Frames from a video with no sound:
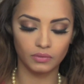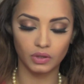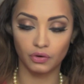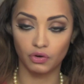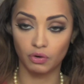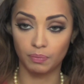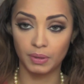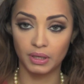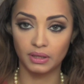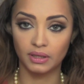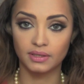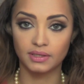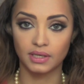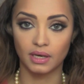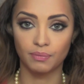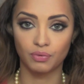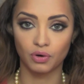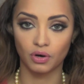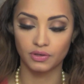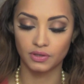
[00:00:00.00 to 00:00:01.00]
Repeat the
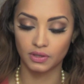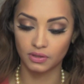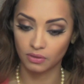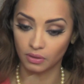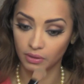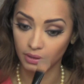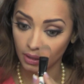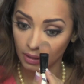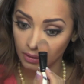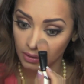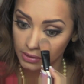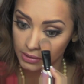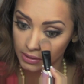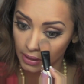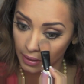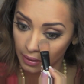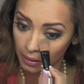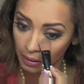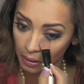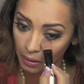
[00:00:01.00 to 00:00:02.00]
same process on the other
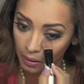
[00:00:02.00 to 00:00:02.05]
side.